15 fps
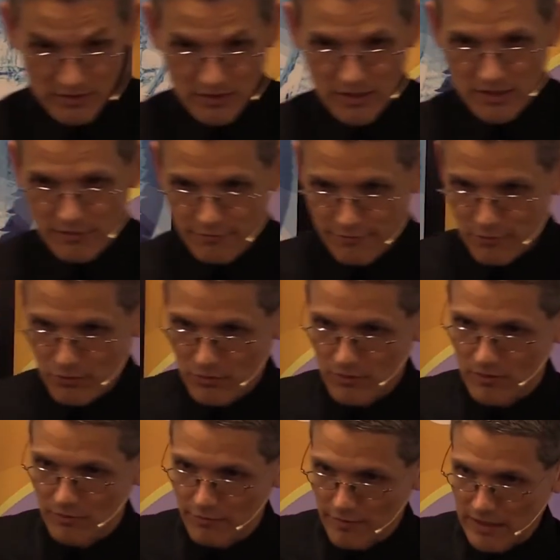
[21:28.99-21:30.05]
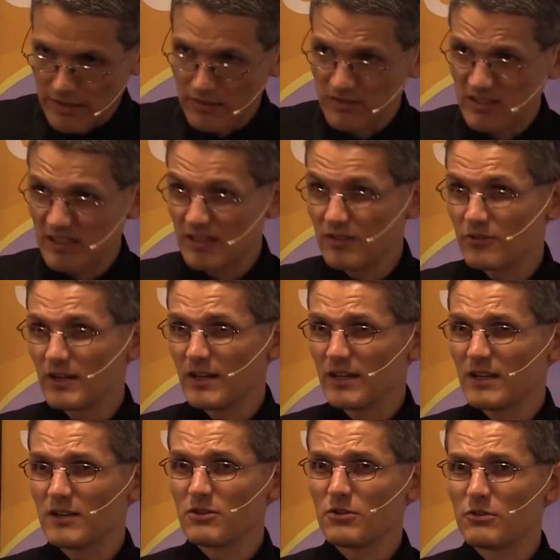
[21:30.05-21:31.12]
any food and fasting, try to
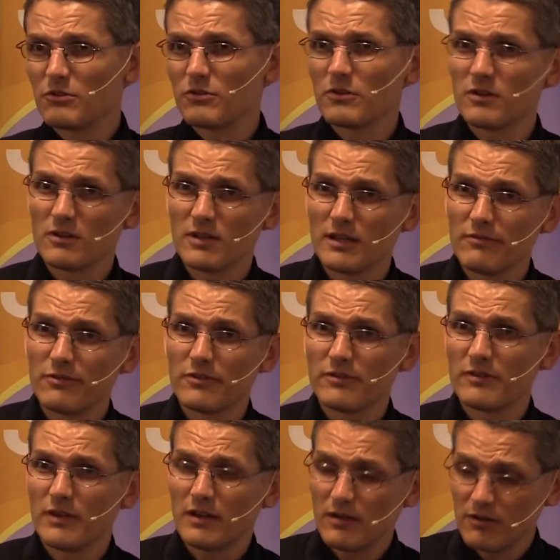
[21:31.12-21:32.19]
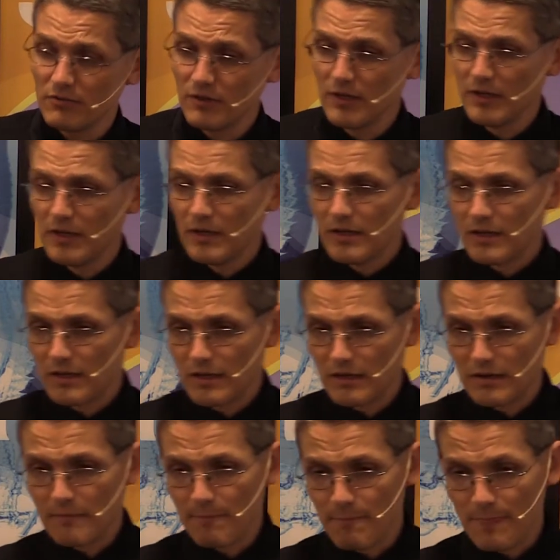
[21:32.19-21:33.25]
get those sugar levels down,
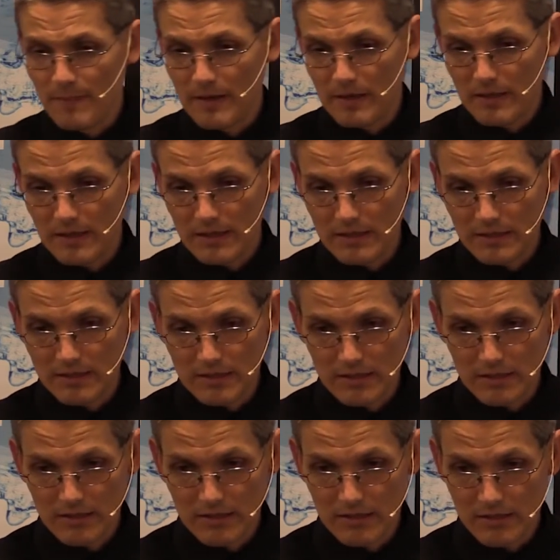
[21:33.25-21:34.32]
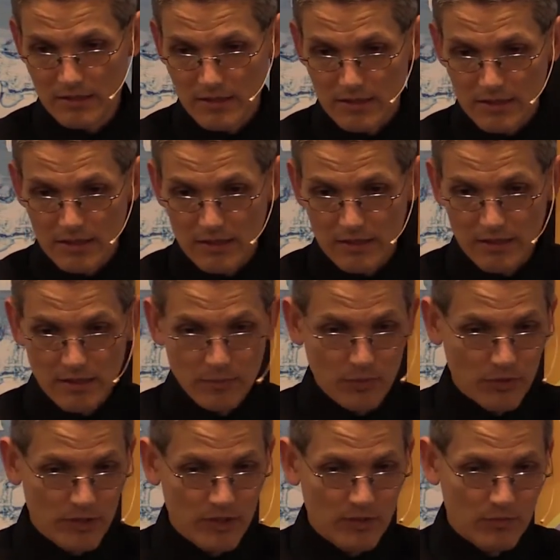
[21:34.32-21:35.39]
and then
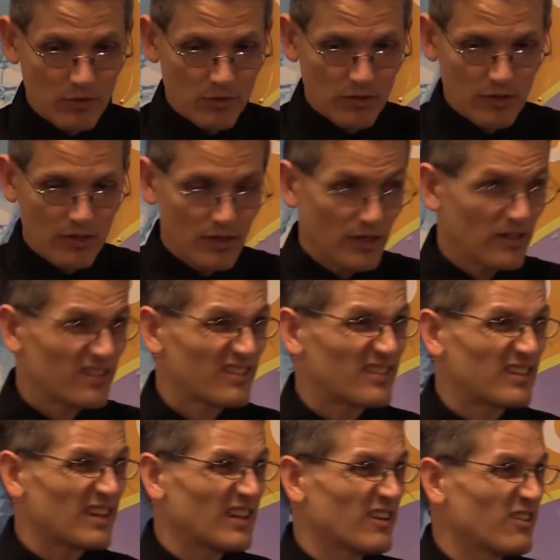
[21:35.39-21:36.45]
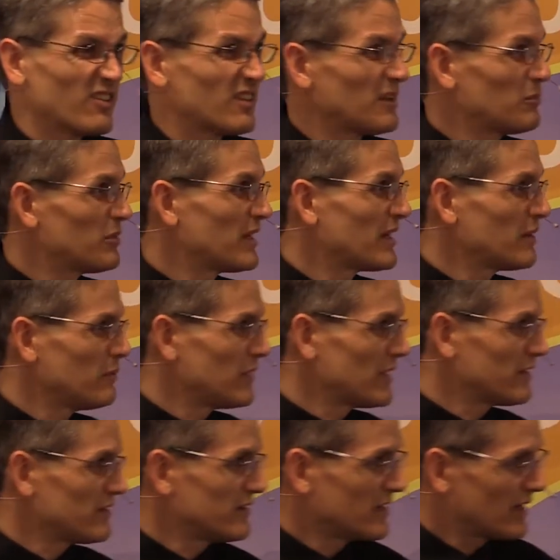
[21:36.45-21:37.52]
putting him on a nice, healthy,
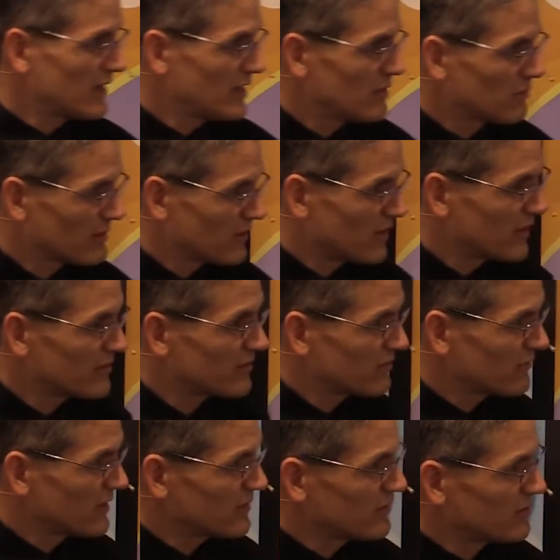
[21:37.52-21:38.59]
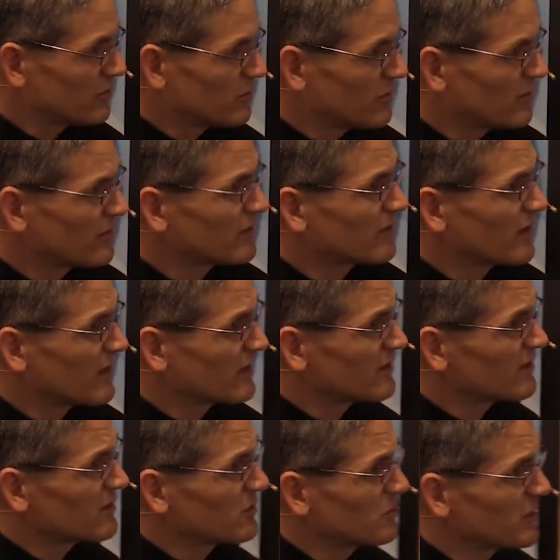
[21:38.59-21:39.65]
plant-based diet with lots of vegetables, not
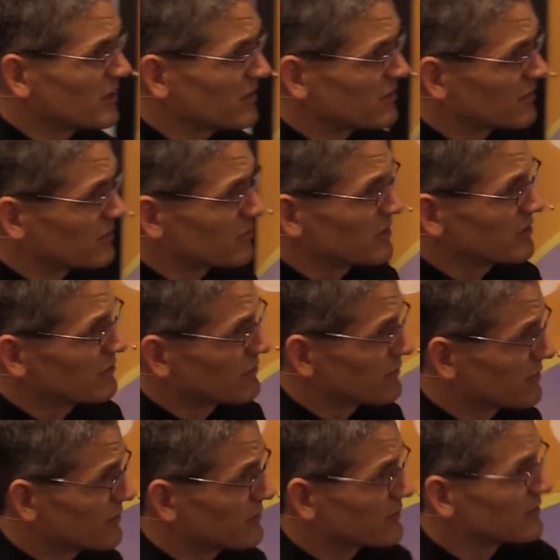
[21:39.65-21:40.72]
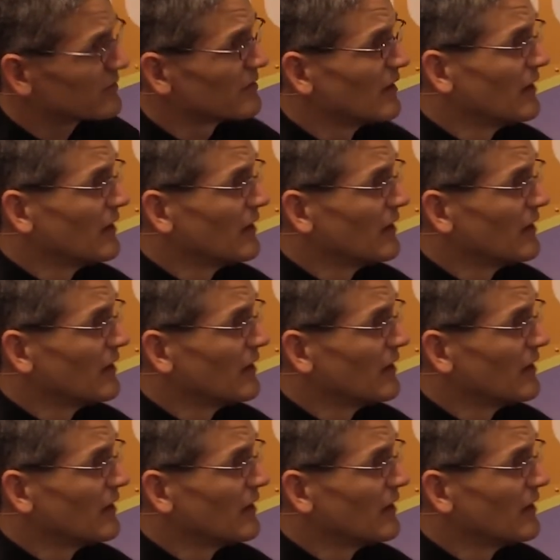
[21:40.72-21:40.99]
so much sweet fruits,